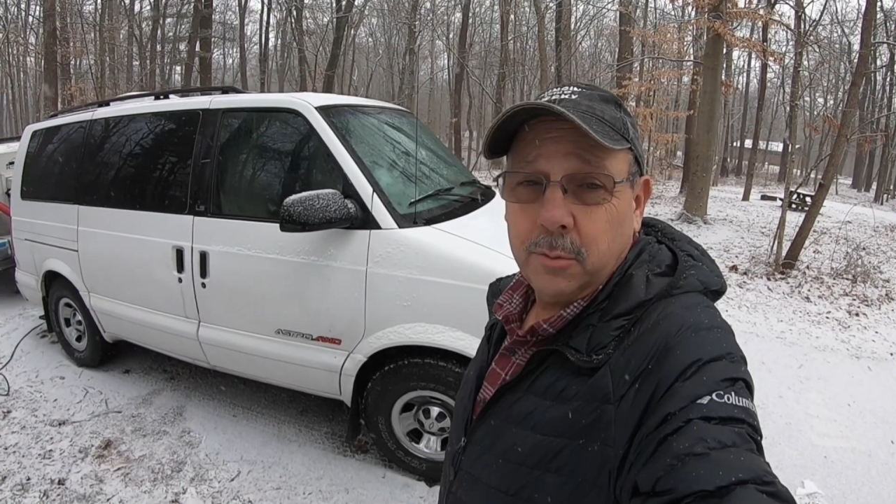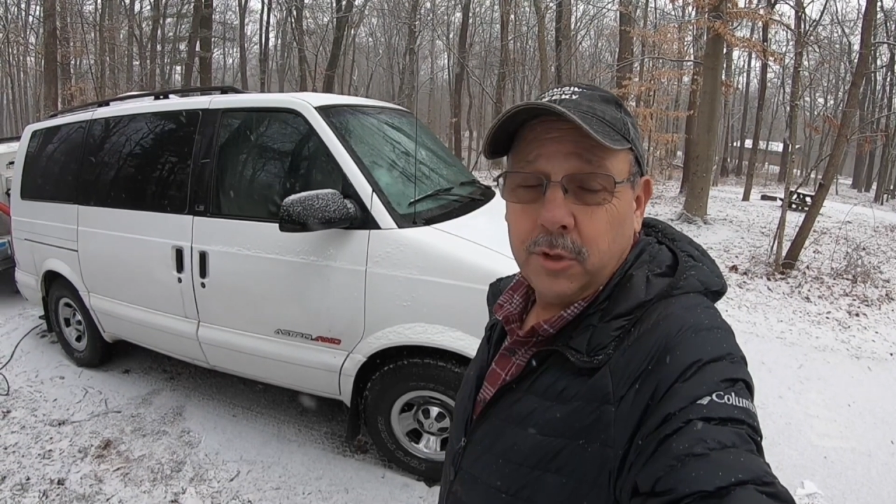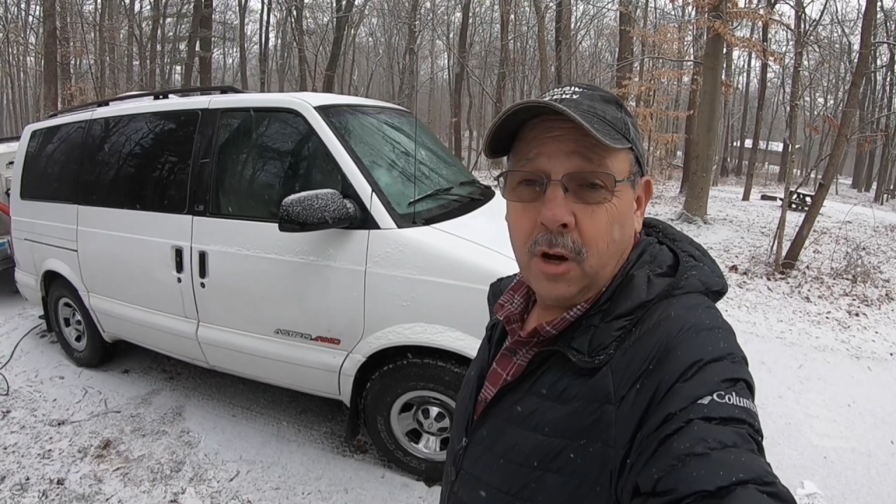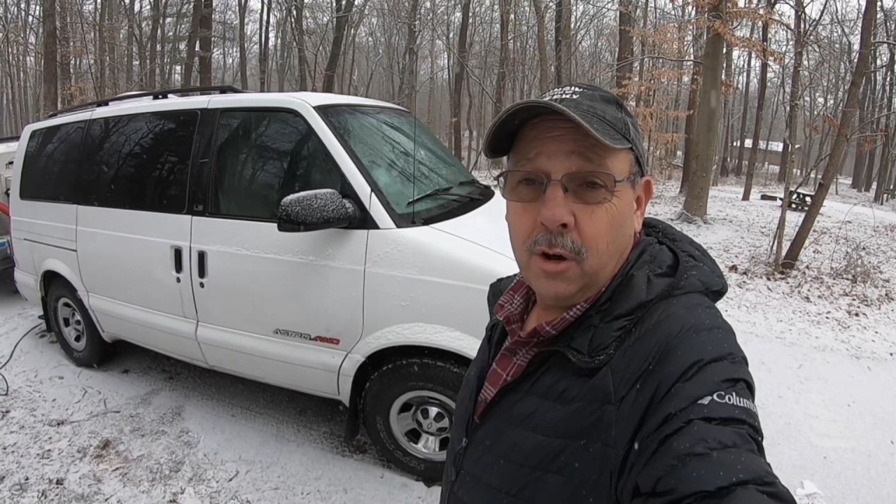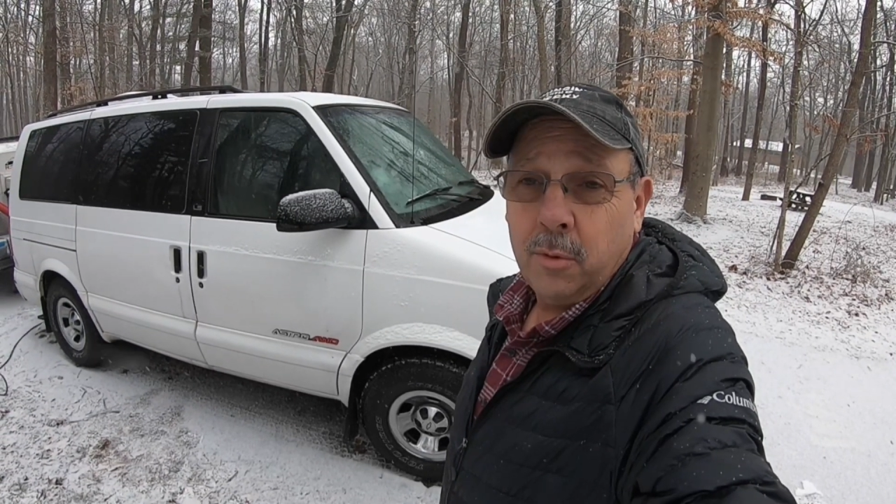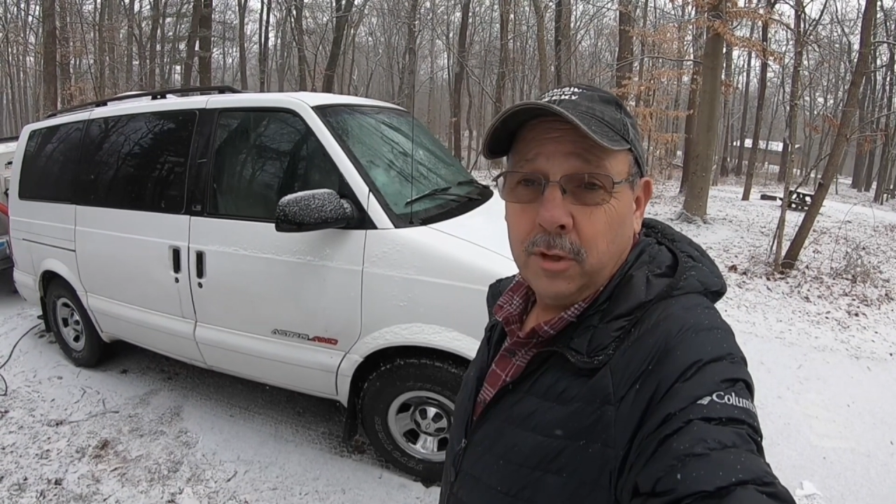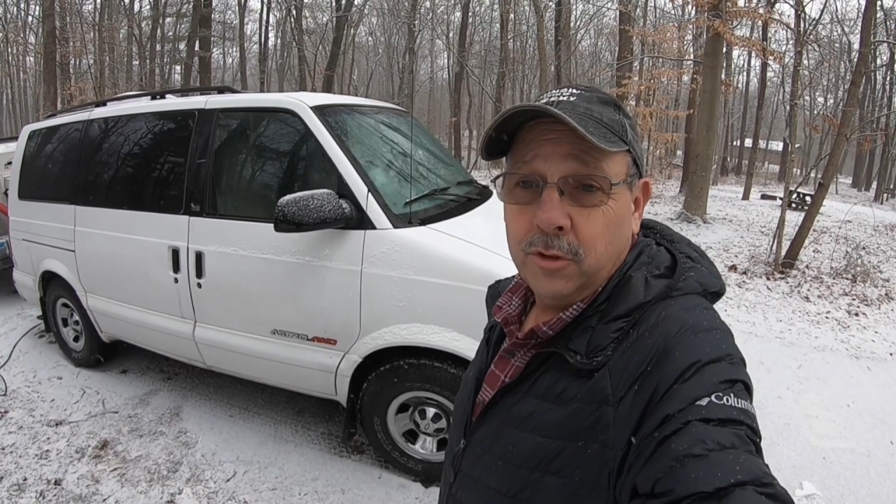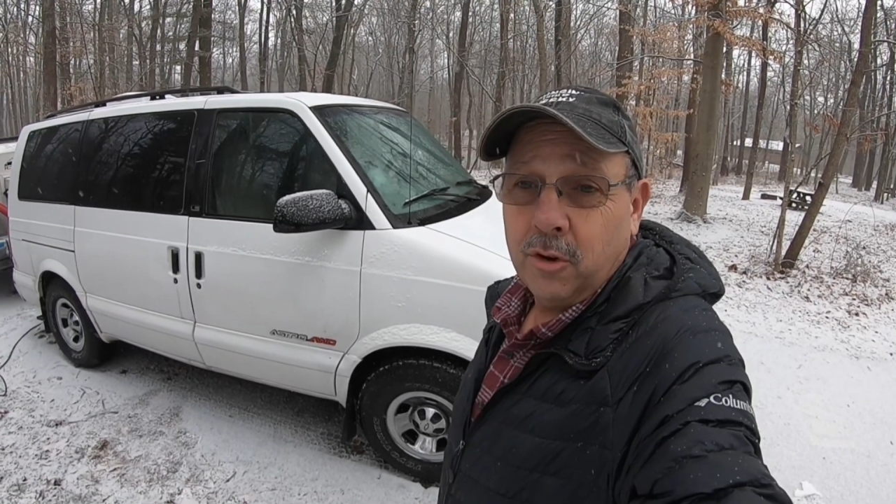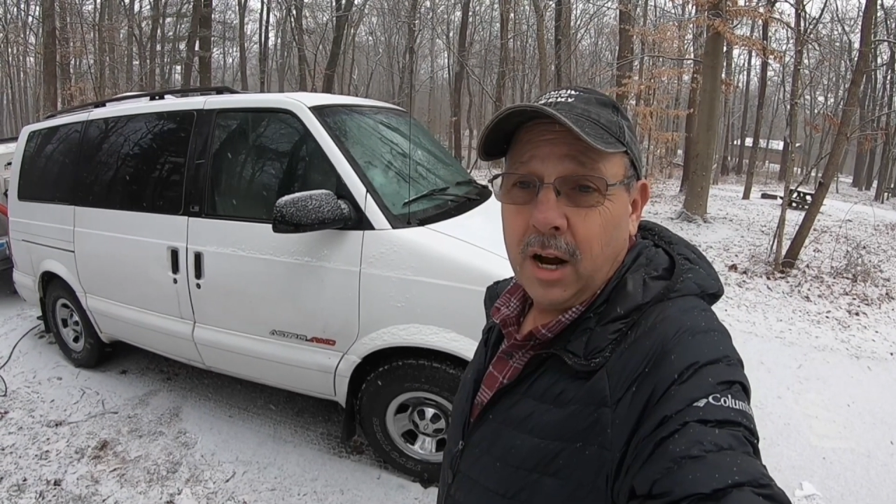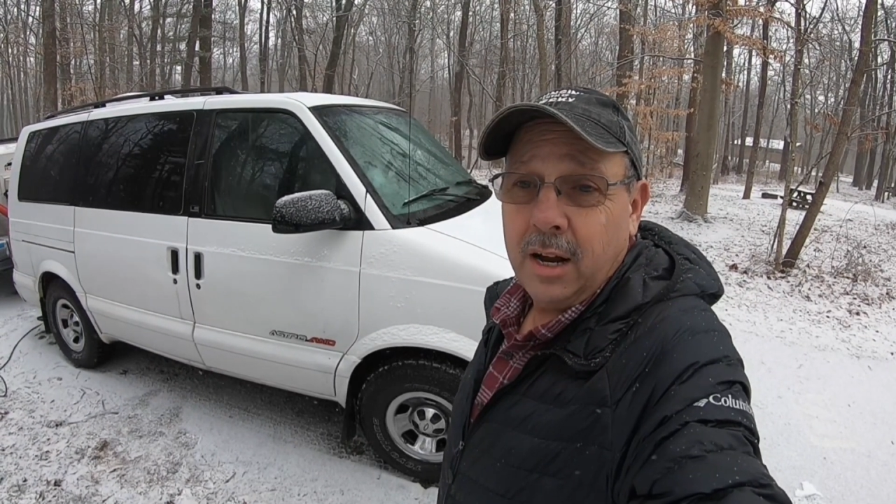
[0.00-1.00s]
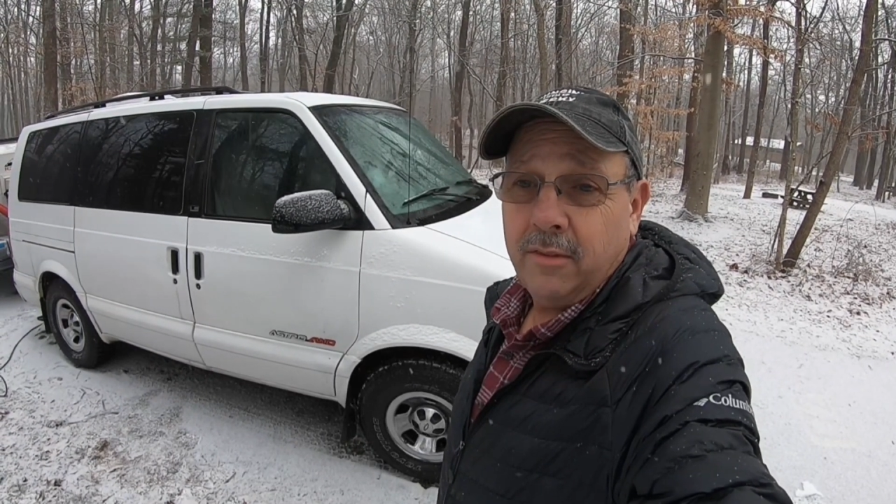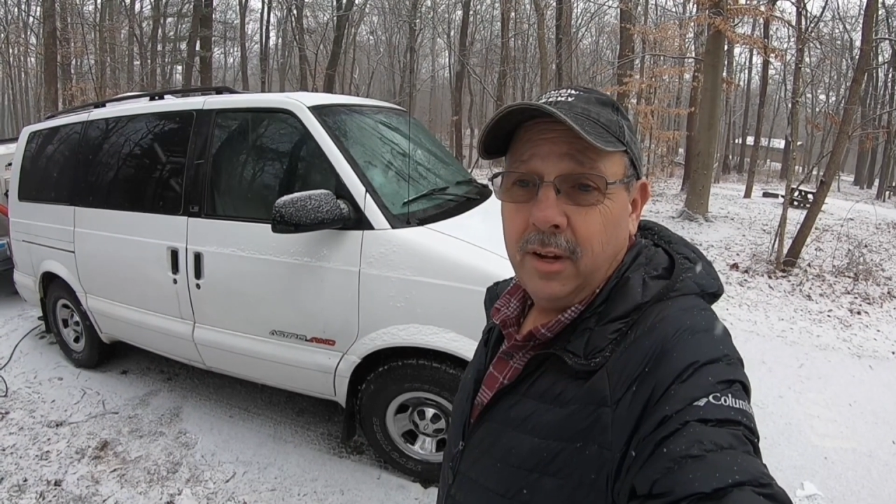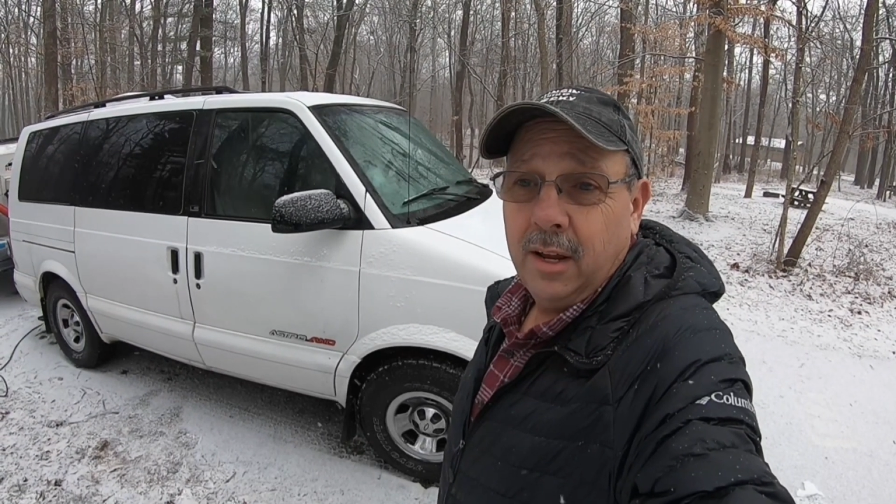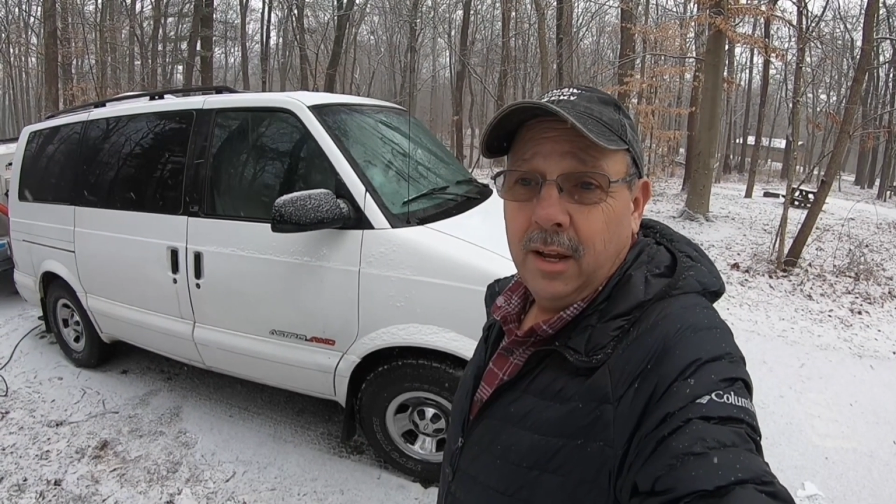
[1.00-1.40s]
it was all-wheel drive.